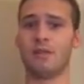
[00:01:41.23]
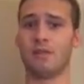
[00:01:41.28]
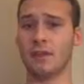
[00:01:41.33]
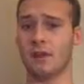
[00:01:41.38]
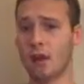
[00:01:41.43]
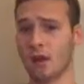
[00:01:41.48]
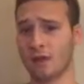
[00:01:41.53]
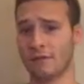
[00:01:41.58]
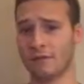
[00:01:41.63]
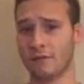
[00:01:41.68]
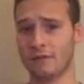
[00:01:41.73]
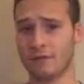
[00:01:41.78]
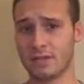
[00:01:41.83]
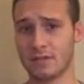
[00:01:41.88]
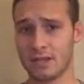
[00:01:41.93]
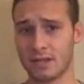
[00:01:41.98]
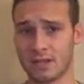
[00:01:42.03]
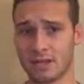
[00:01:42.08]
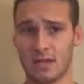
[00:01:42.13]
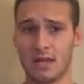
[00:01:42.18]
The
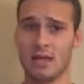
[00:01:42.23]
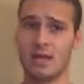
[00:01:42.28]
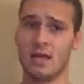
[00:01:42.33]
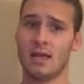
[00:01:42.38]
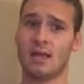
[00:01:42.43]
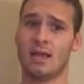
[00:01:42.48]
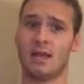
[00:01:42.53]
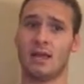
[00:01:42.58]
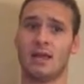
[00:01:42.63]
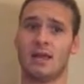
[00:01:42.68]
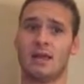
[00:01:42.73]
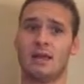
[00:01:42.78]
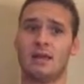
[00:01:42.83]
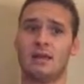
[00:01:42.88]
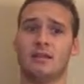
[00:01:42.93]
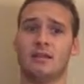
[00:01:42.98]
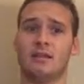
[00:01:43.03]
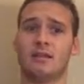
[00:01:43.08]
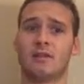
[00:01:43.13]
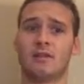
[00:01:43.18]
AR-15 and
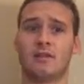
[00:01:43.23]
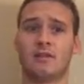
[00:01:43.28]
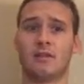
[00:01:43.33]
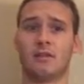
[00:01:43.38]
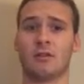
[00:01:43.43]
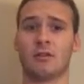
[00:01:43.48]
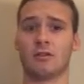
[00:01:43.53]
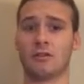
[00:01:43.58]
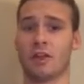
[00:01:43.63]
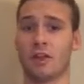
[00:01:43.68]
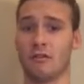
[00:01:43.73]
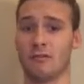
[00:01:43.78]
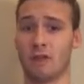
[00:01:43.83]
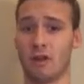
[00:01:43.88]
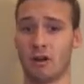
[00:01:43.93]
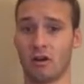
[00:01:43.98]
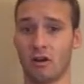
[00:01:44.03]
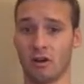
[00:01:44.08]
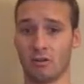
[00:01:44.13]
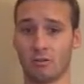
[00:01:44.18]
its other similar style
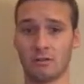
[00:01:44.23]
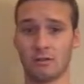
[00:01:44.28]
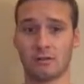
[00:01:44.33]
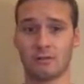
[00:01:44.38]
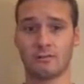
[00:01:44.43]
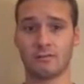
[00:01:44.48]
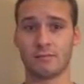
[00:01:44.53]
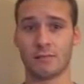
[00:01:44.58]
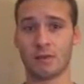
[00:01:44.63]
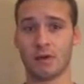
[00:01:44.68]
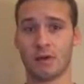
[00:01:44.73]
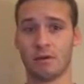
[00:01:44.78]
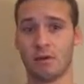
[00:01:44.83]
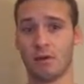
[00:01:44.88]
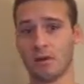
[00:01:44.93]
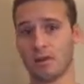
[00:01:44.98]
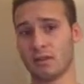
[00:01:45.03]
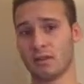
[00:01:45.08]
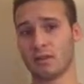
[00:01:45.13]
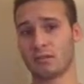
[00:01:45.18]
firearms are
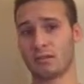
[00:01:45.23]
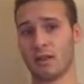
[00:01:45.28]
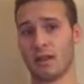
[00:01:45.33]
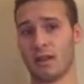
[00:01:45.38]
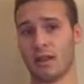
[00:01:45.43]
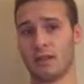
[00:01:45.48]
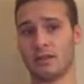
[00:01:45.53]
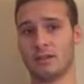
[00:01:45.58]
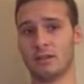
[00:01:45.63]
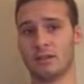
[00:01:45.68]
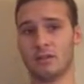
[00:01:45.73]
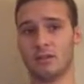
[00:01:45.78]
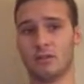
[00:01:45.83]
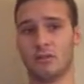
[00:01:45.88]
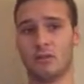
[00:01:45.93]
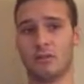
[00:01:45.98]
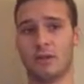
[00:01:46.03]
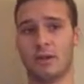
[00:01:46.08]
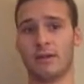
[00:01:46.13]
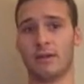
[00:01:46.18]
put into the spotlight due
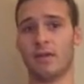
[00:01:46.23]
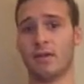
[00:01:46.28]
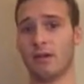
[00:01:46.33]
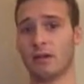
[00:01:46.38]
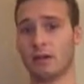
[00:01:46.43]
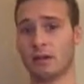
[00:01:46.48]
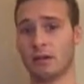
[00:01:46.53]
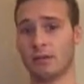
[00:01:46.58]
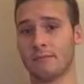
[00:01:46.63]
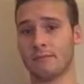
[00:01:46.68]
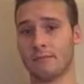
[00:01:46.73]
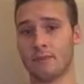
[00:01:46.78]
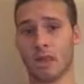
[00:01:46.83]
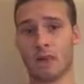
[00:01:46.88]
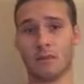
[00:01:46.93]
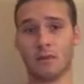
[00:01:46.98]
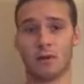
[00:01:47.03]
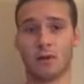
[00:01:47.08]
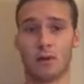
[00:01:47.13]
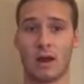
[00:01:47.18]
to the way they look,
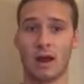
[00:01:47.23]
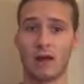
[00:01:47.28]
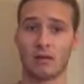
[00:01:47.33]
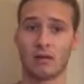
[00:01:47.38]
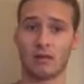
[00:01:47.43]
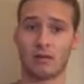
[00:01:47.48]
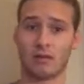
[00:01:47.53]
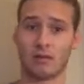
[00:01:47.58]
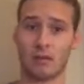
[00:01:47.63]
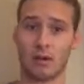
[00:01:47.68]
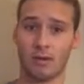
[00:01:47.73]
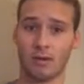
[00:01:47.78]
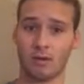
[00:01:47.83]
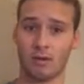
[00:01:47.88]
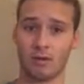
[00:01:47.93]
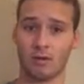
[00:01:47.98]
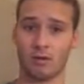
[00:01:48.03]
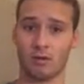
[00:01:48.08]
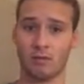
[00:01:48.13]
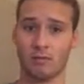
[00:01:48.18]
how many rounds the
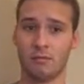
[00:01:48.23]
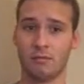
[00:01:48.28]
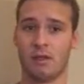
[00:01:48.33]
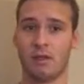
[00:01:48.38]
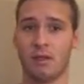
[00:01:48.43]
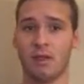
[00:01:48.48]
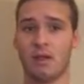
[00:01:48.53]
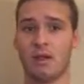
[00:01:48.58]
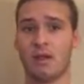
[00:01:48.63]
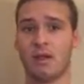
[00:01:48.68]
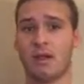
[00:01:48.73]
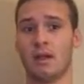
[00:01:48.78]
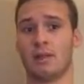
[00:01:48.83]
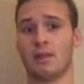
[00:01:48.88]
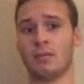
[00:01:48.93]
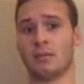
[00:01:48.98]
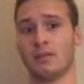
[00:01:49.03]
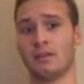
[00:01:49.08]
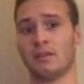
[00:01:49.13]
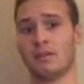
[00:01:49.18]
weapon can hold, and
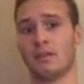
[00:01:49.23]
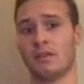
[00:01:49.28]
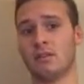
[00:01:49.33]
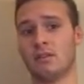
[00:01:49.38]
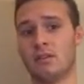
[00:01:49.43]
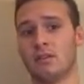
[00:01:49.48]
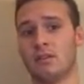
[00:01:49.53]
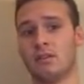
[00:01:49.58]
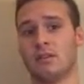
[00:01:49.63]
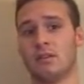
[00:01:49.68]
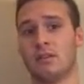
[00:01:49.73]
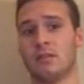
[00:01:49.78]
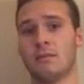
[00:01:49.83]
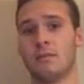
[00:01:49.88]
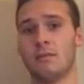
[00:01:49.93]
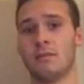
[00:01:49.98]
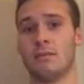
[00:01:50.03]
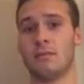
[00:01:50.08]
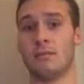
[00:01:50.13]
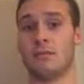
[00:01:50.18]
the recent use of
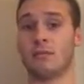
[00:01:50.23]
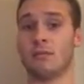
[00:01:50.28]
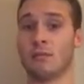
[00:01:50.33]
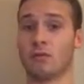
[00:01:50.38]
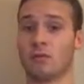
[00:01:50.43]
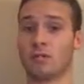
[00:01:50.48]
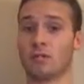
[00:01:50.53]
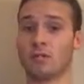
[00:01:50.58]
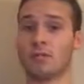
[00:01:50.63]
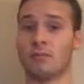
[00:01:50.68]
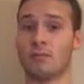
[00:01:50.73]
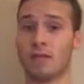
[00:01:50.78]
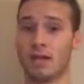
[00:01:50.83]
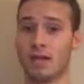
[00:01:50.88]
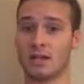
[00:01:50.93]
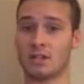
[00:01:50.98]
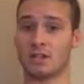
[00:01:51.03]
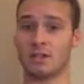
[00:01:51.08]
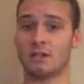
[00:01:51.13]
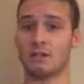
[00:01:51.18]
them in the unfortunate
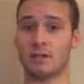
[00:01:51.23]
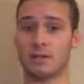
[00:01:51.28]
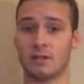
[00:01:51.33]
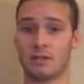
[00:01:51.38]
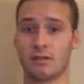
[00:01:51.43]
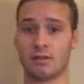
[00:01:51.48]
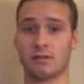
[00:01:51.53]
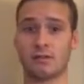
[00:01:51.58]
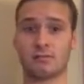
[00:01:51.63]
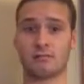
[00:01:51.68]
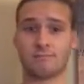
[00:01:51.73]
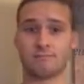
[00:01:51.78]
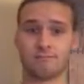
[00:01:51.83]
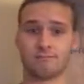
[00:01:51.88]
mass shootings.